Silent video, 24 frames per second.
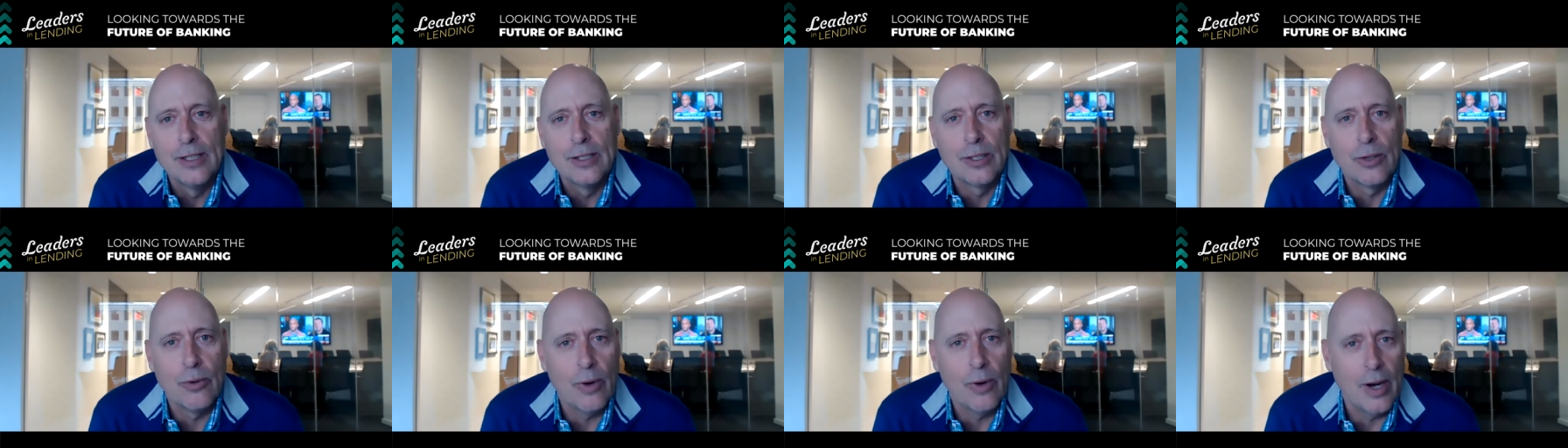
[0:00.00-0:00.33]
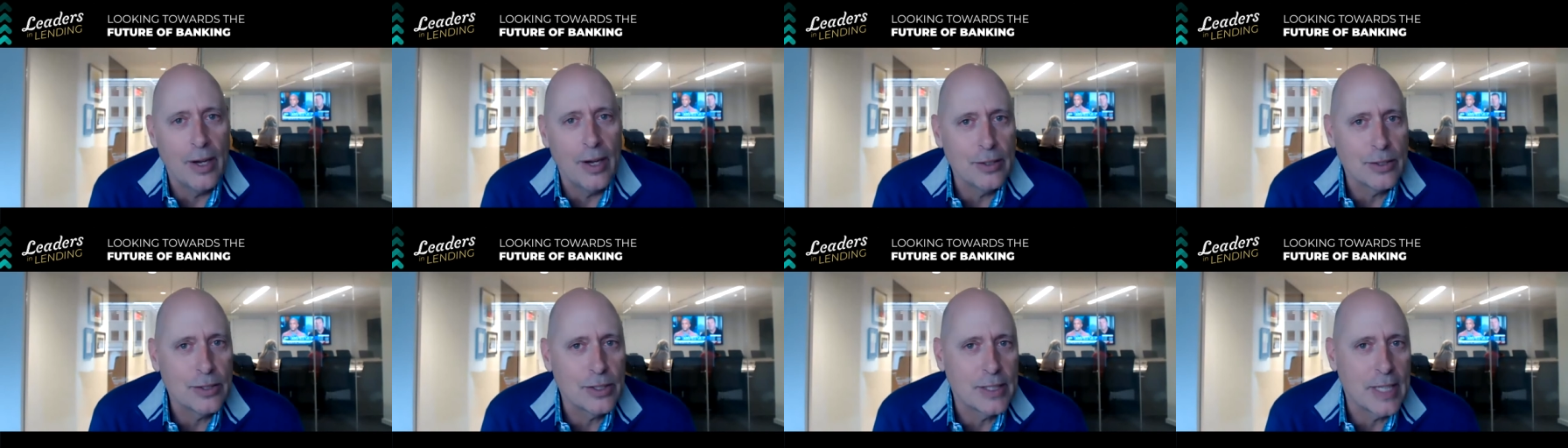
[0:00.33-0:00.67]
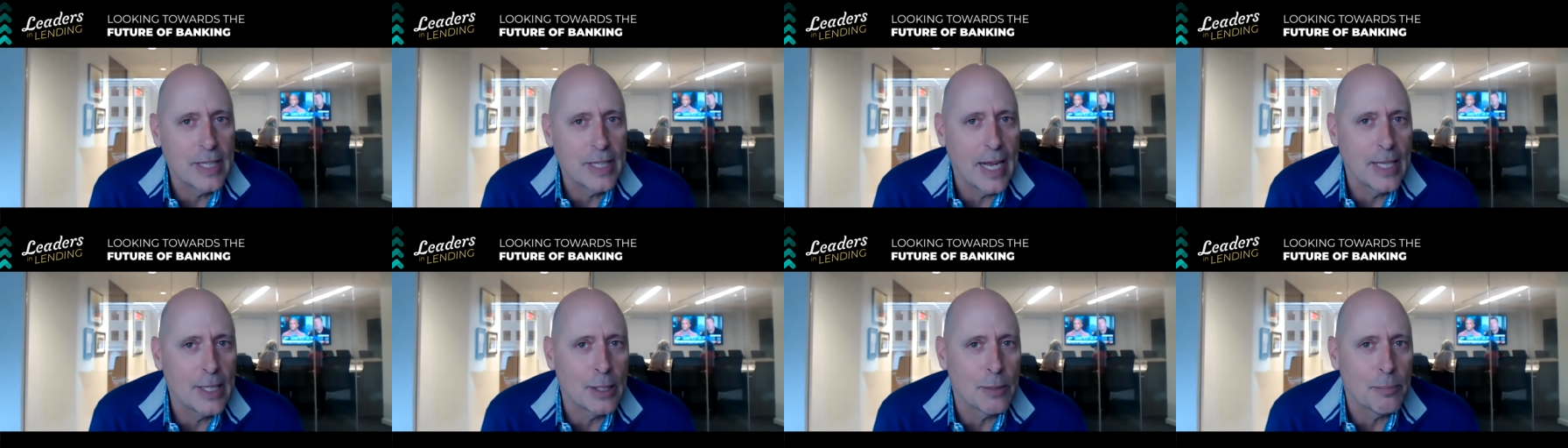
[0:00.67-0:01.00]
to
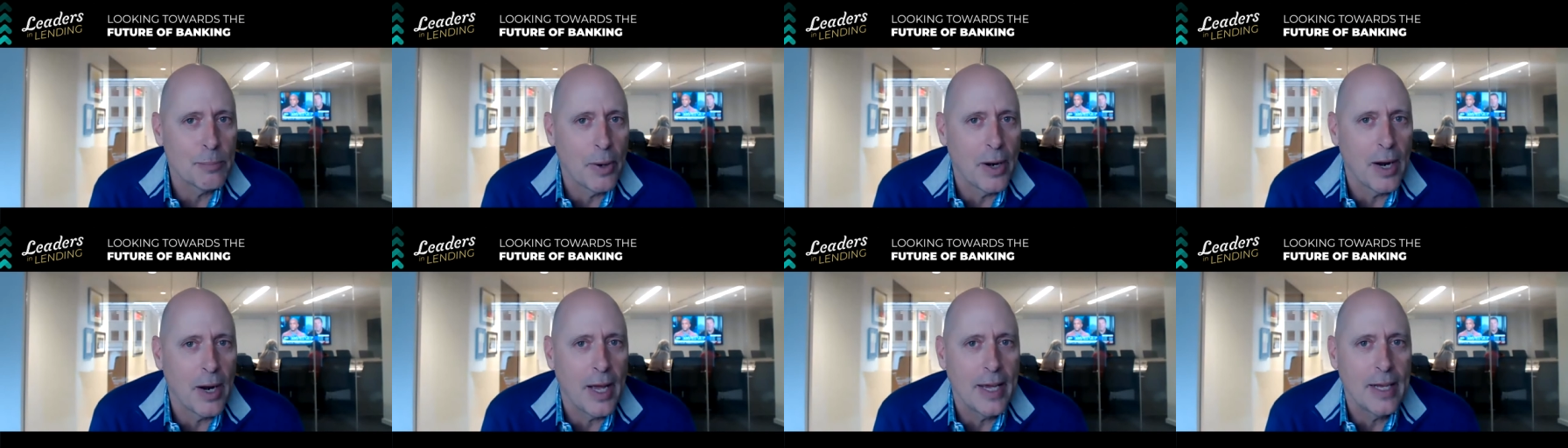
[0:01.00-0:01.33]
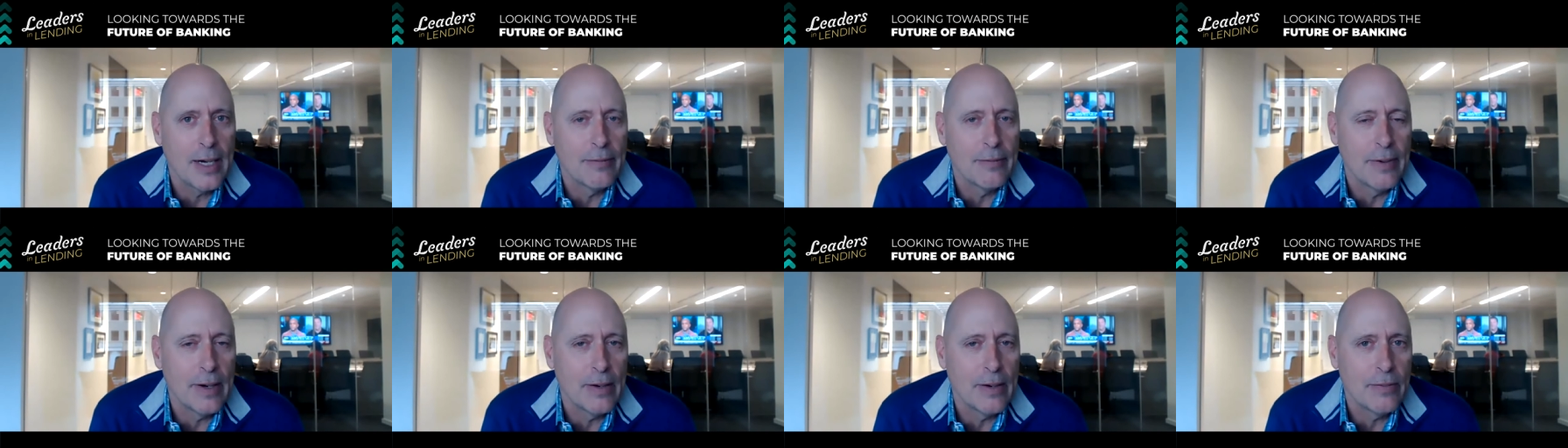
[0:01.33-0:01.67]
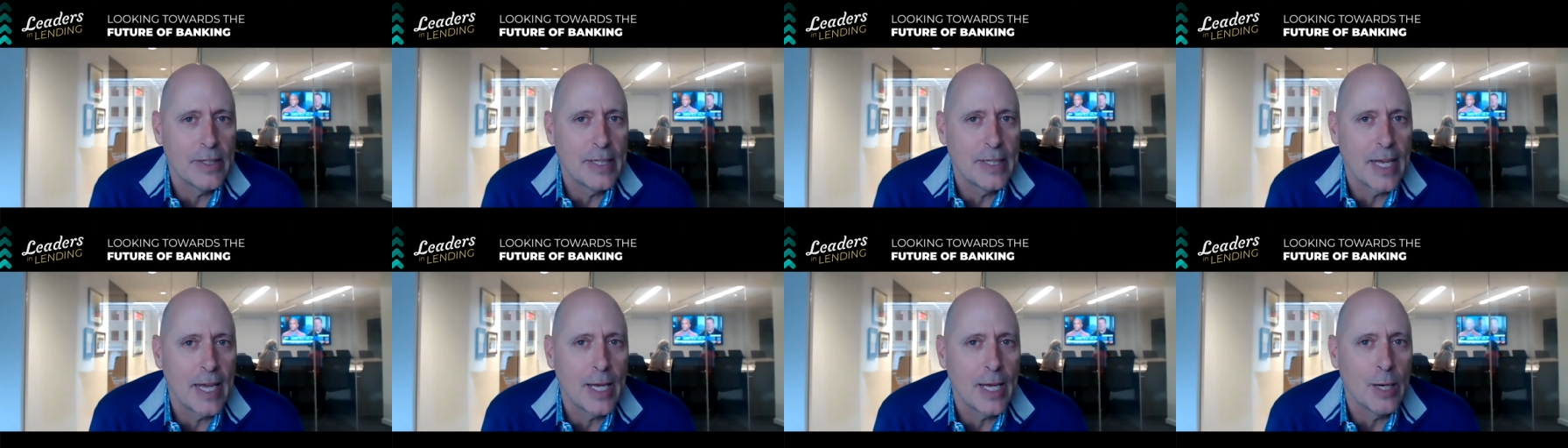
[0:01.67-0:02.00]
understand the plight of
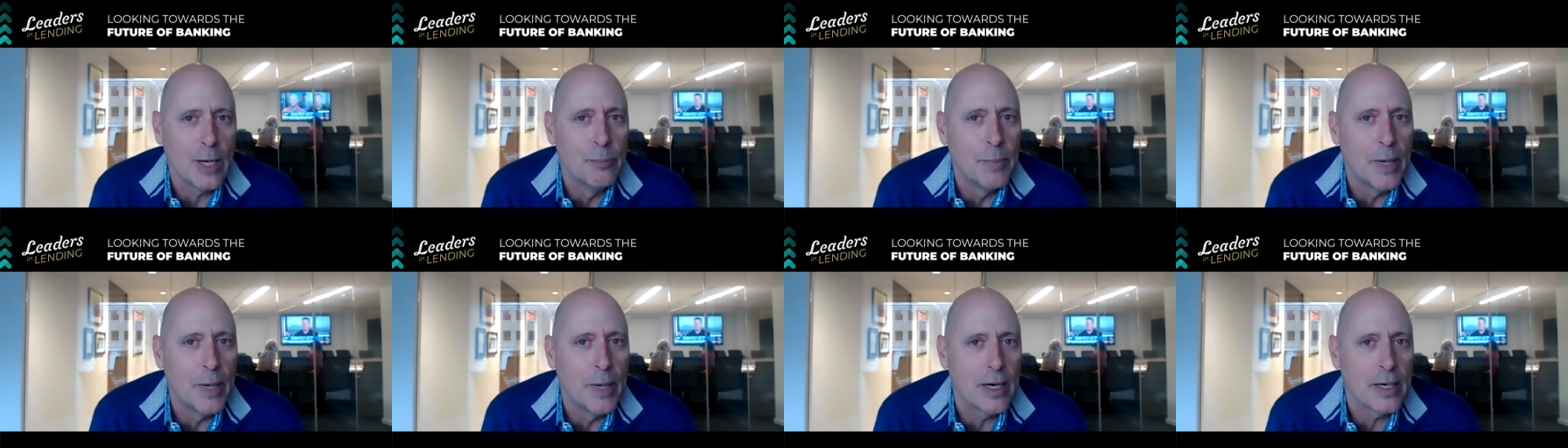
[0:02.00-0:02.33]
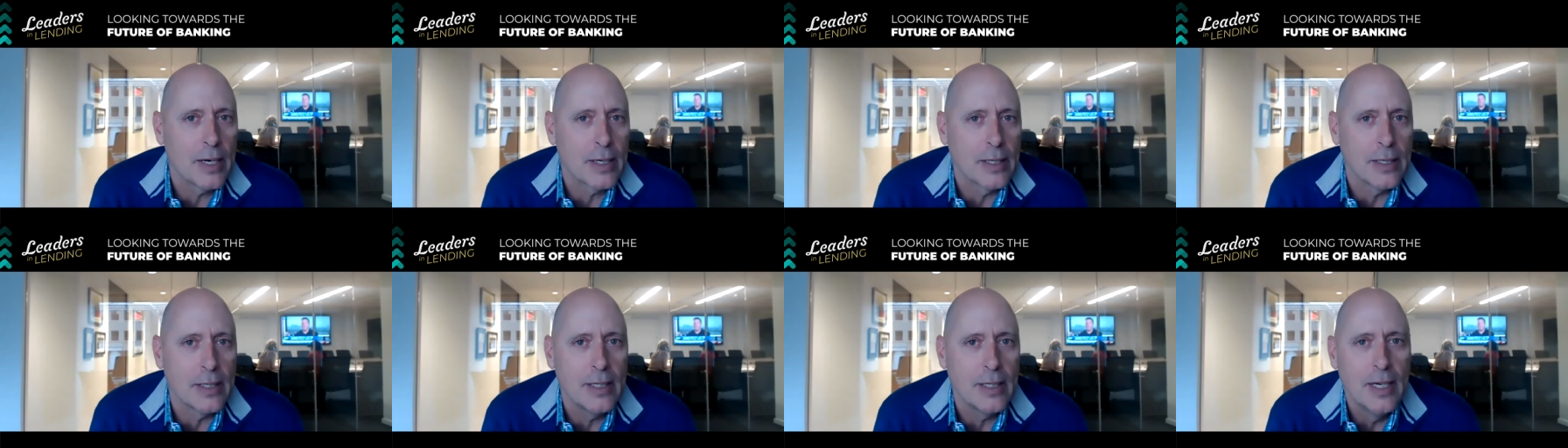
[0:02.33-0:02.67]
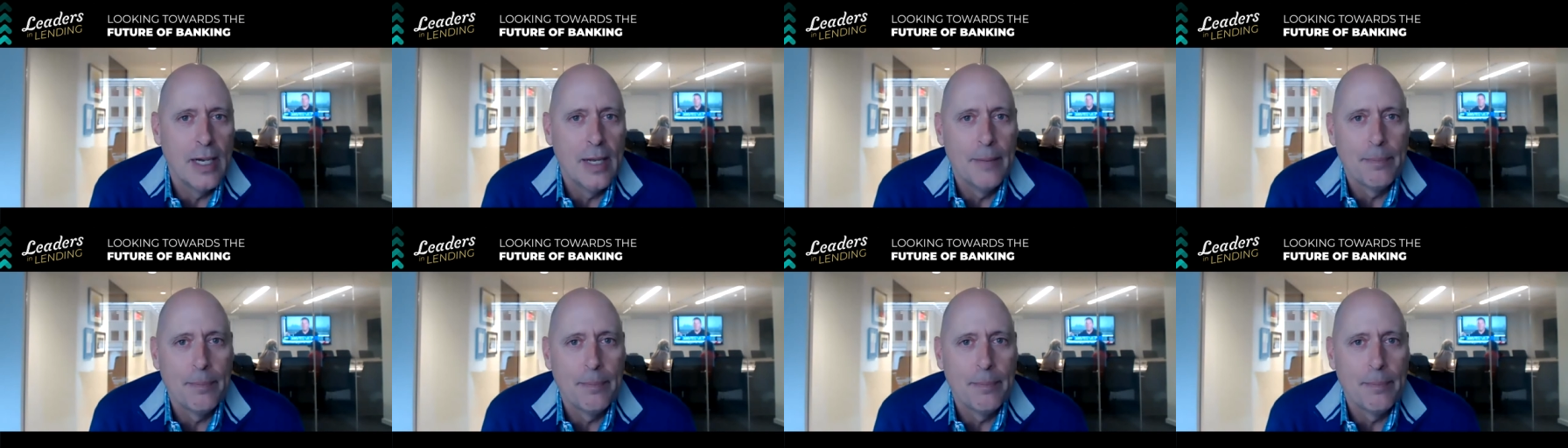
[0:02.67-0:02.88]
everyday America